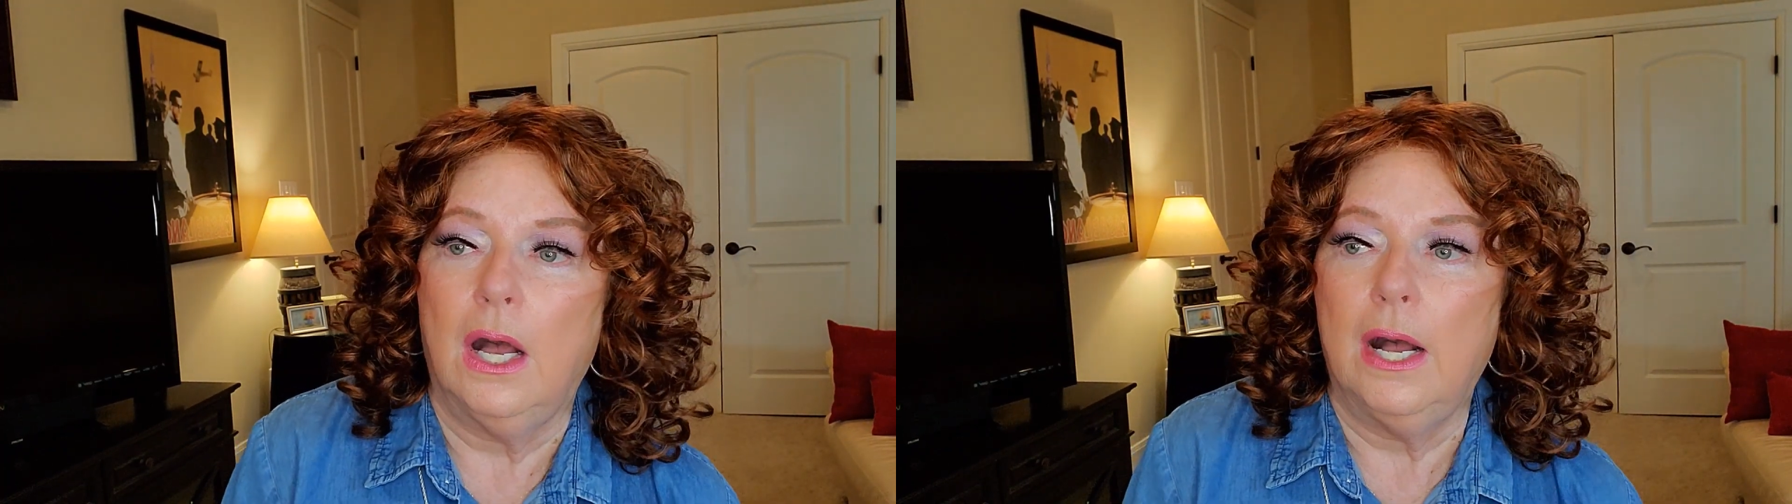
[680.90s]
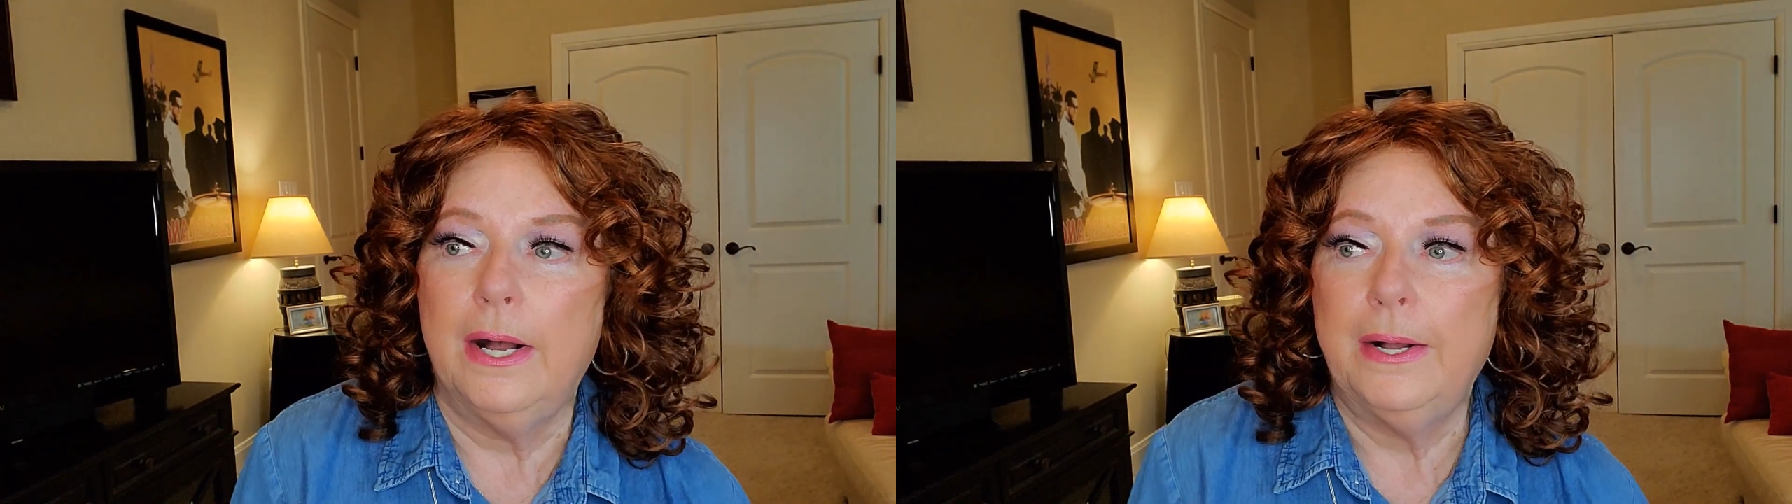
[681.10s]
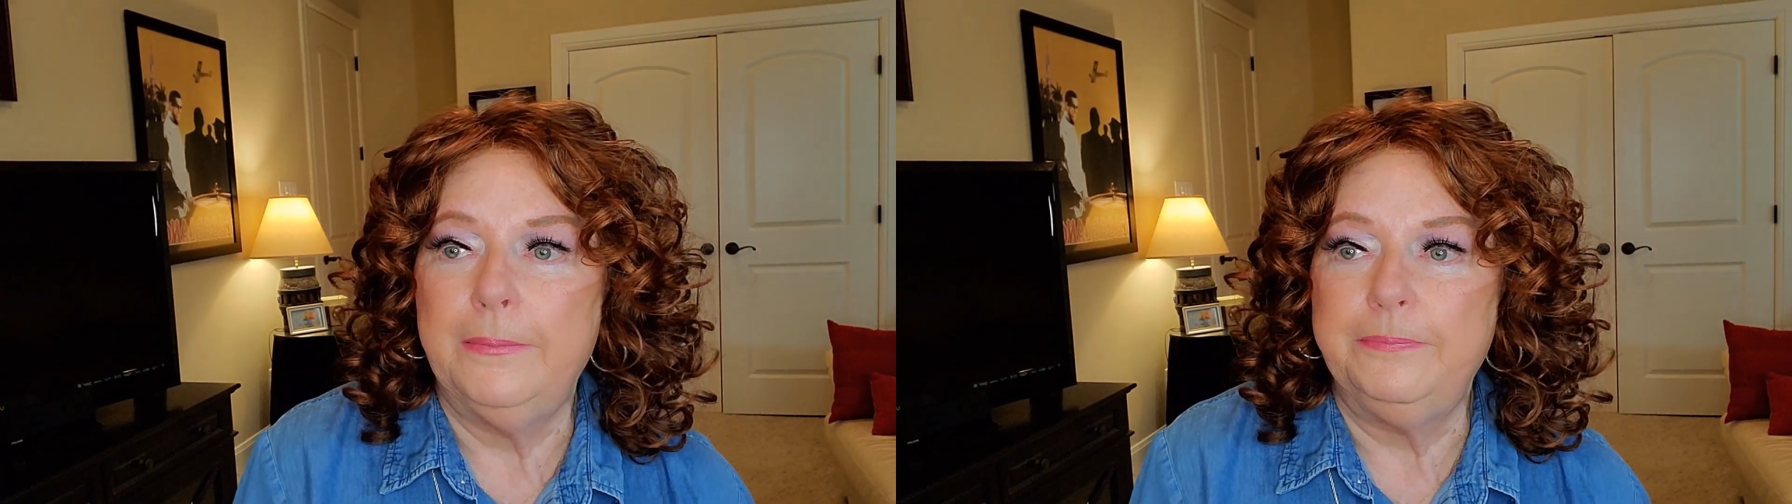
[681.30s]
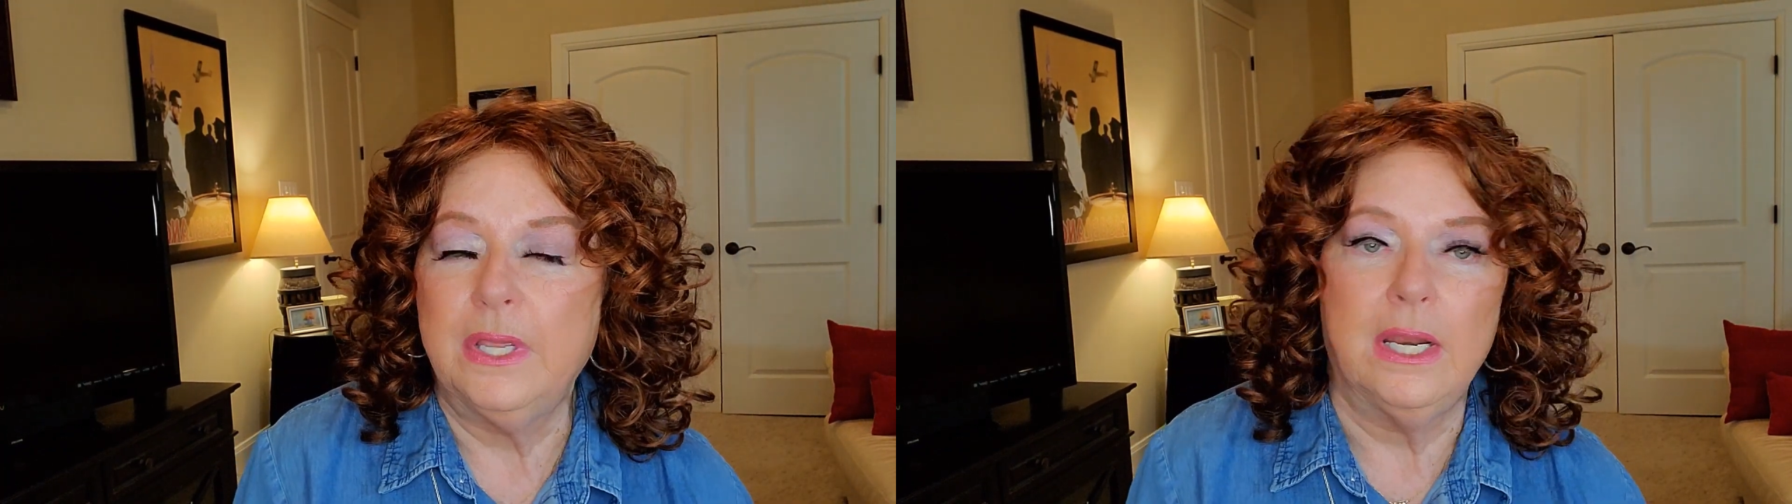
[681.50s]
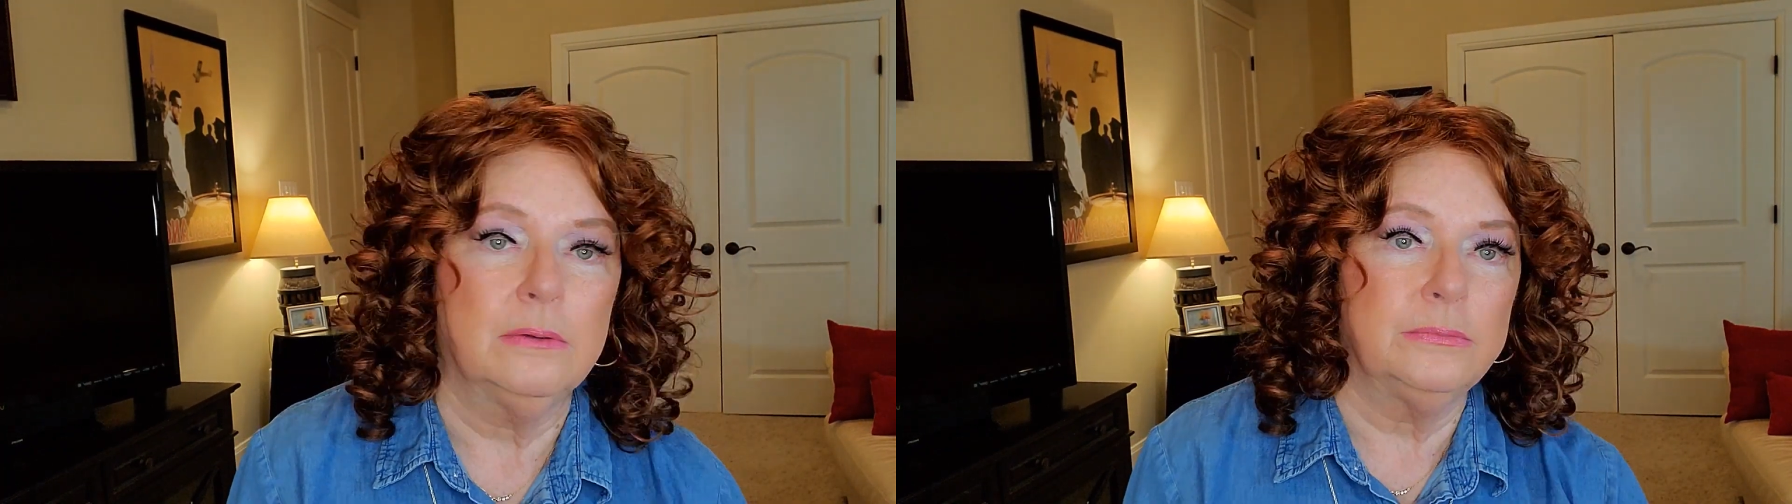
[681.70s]

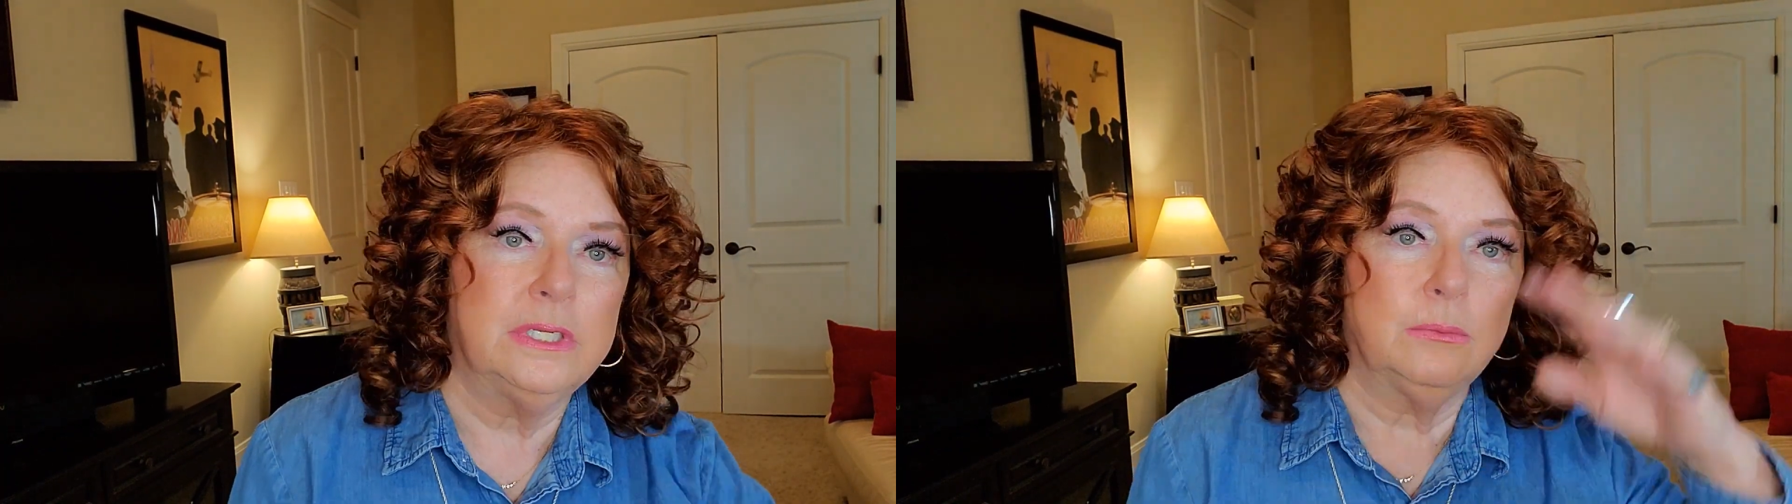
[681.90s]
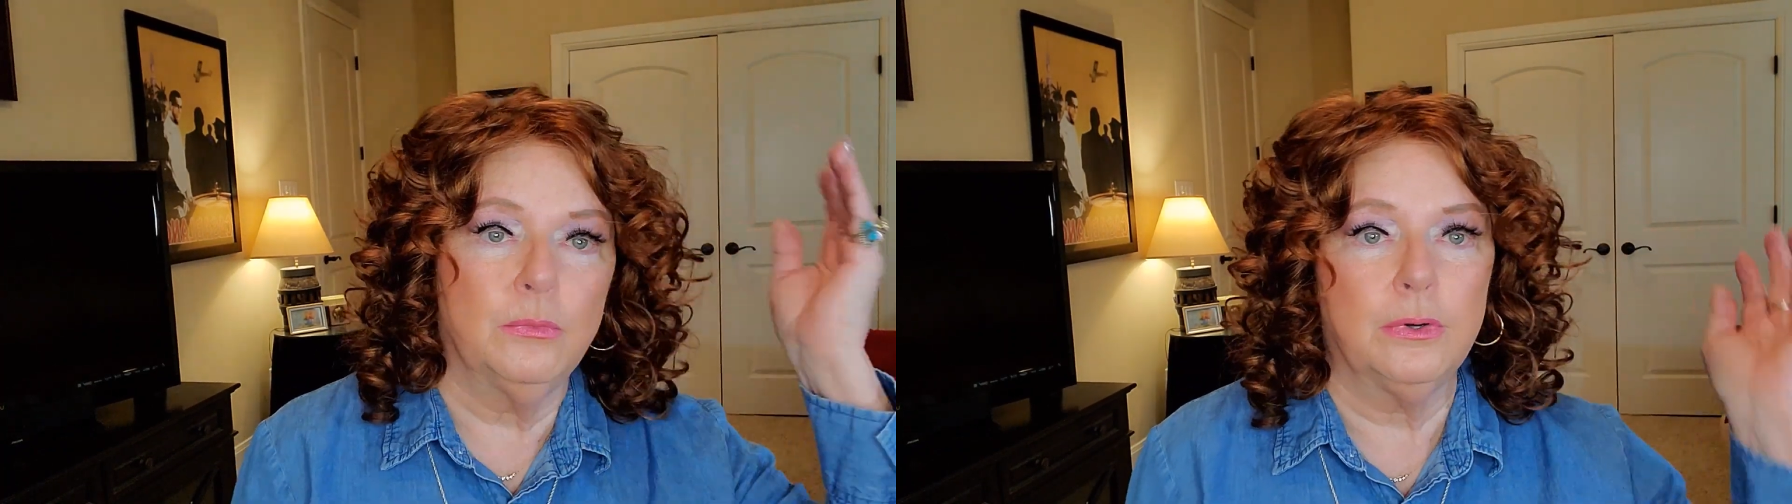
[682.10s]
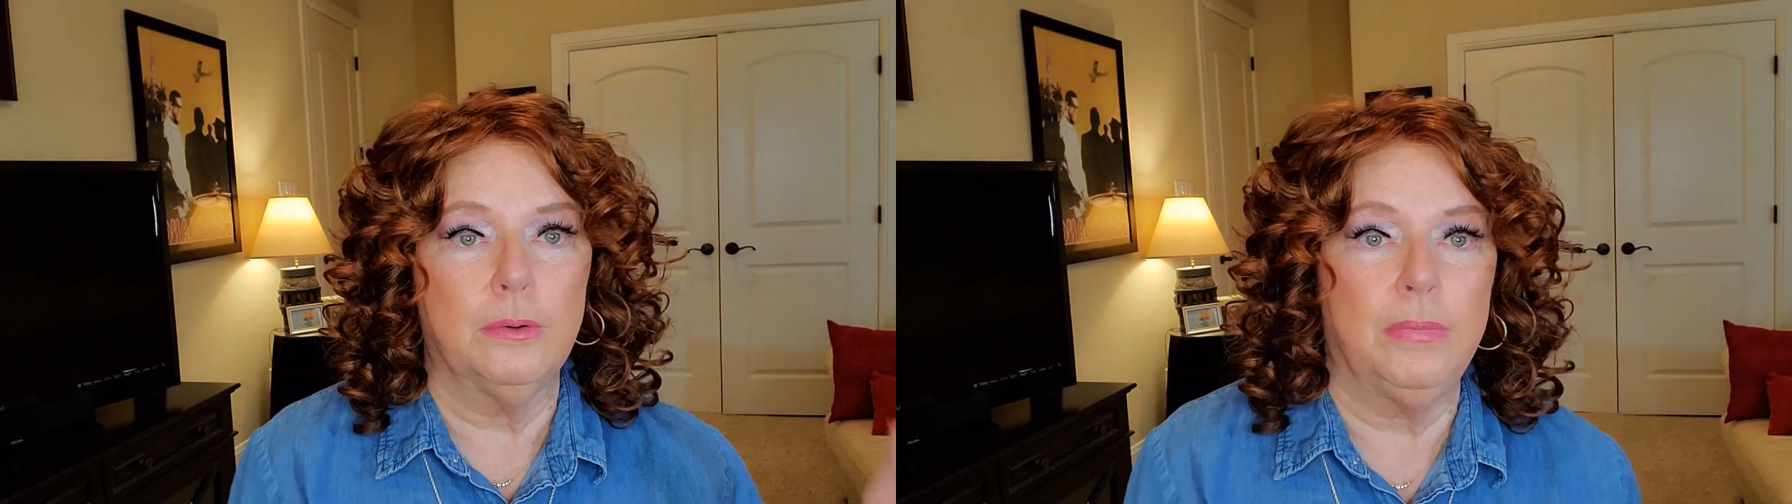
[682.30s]
And I didn't want it to